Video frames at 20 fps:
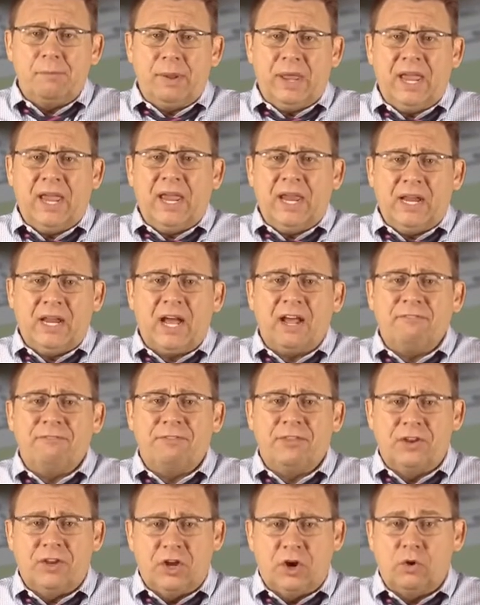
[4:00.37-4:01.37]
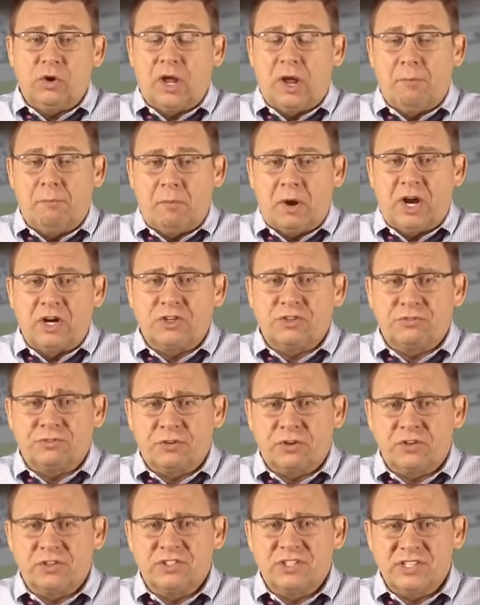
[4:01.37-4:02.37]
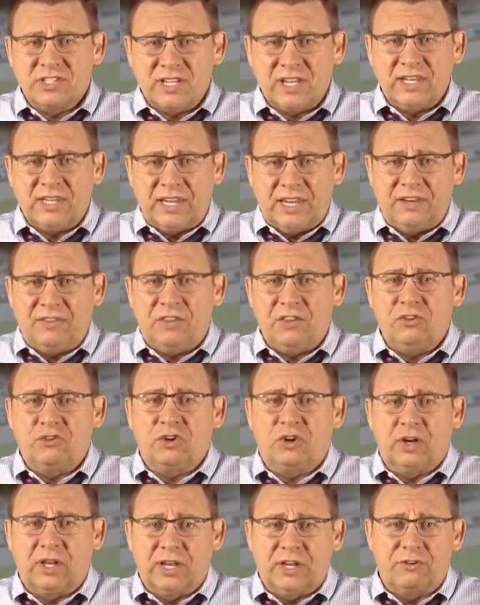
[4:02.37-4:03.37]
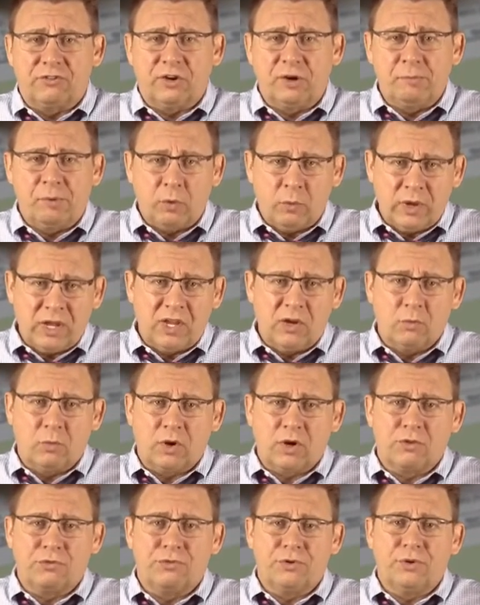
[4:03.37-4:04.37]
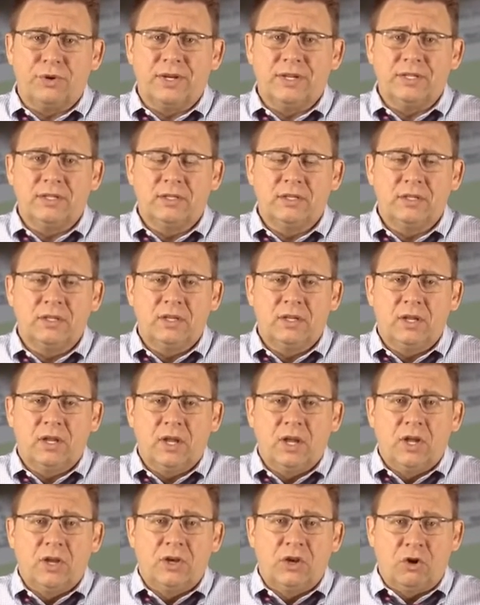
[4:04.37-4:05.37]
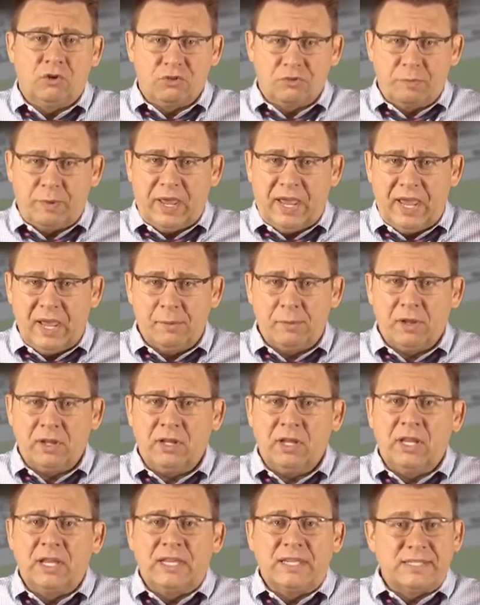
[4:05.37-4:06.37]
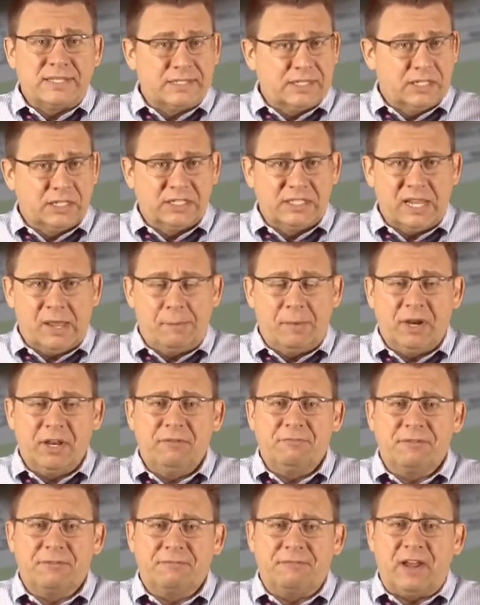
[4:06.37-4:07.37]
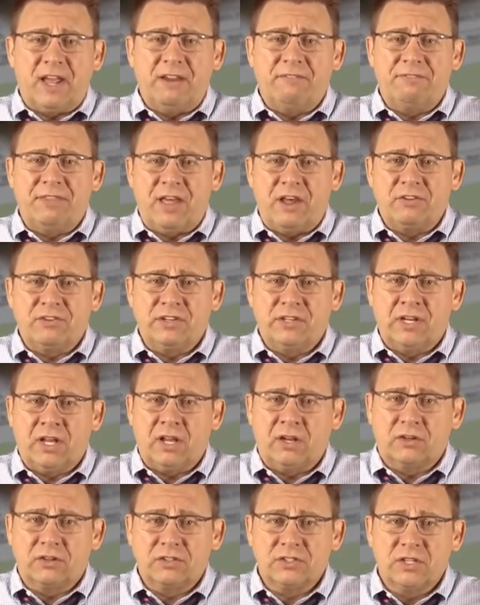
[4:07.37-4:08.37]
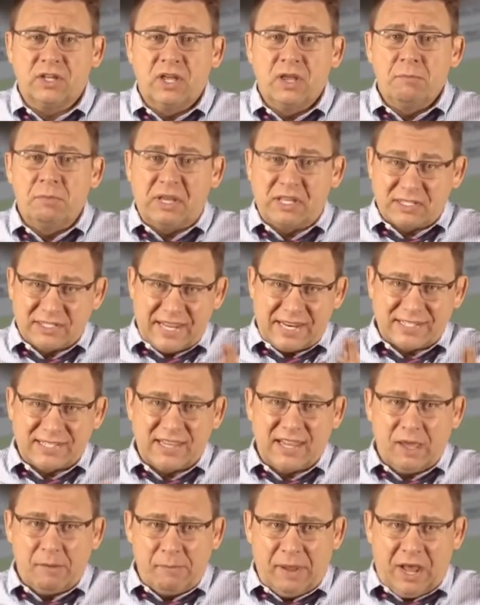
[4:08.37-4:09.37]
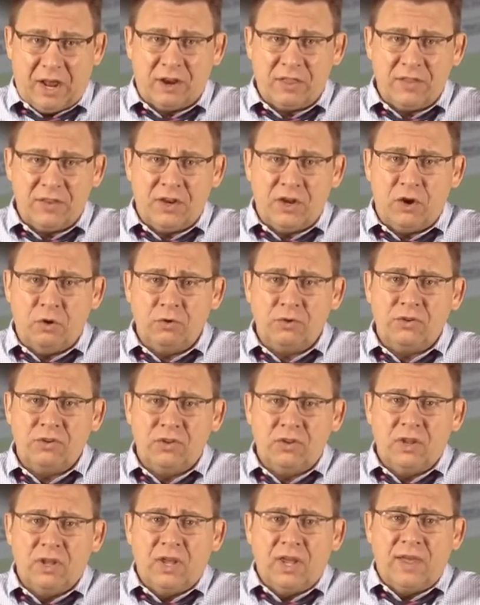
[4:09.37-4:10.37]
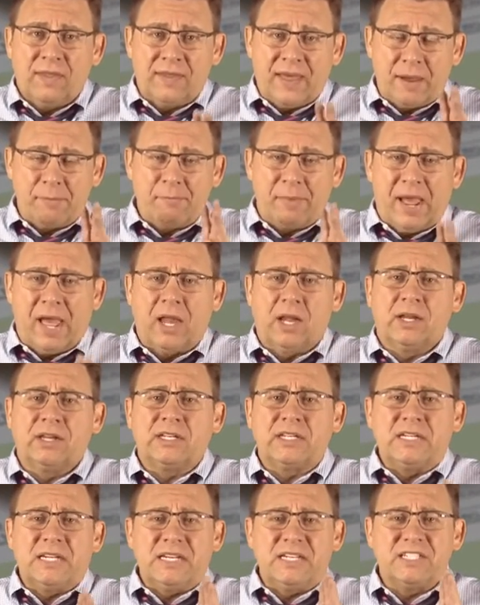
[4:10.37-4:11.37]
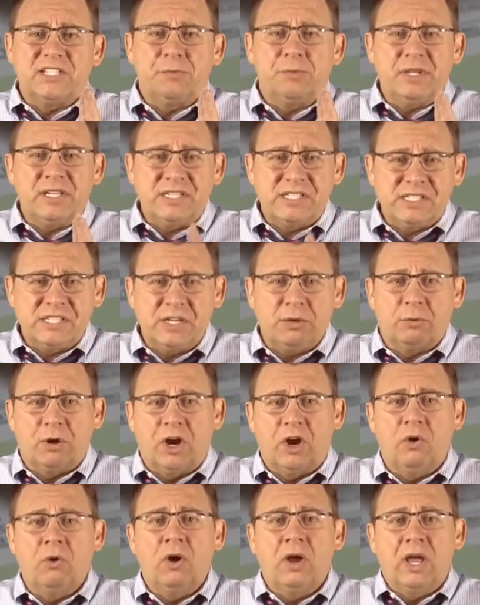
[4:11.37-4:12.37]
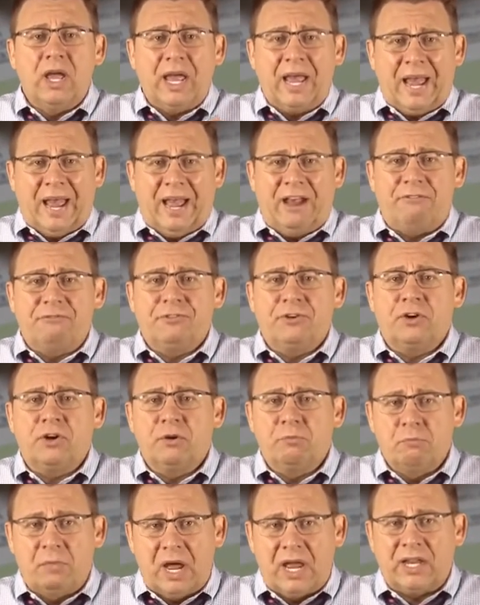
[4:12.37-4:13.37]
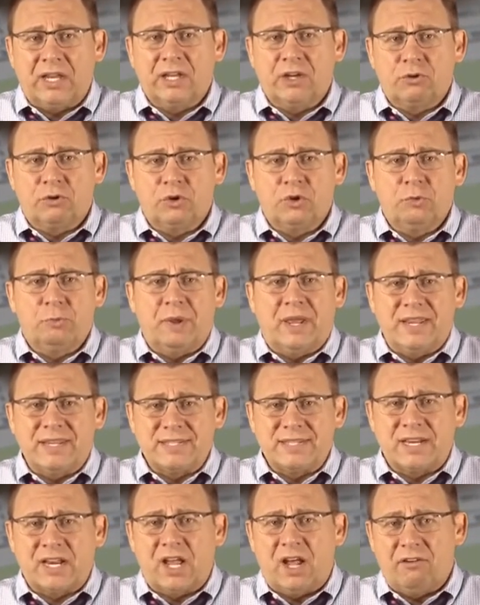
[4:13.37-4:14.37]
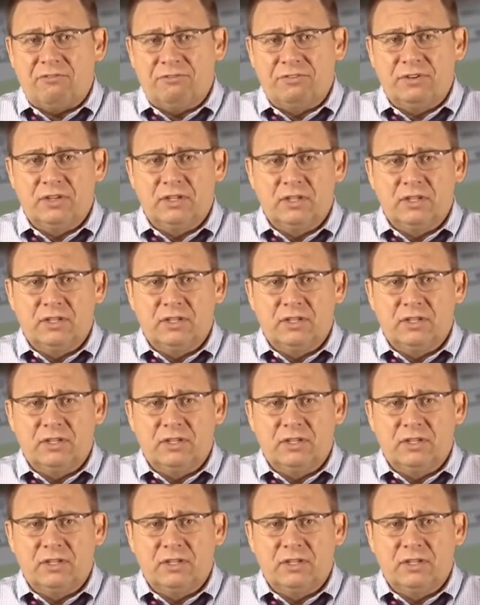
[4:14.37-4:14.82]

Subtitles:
paying off the note on March 1st is a lengthy journal entry, but we can work through it. Notes payable is still debited for $5,000 because that's the amount of the note, and that balance needs to be 0 after Motley Crue pays it off.